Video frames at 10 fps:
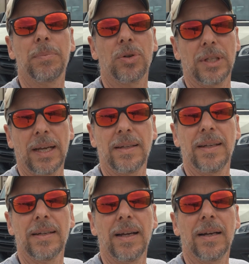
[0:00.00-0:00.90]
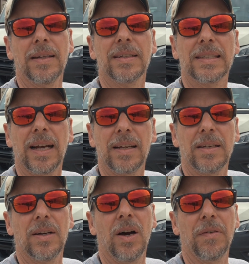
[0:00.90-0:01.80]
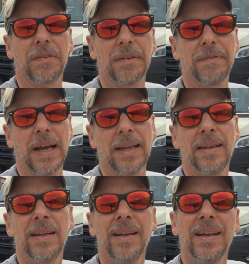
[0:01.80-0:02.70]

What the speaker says: protecting the underside of the van.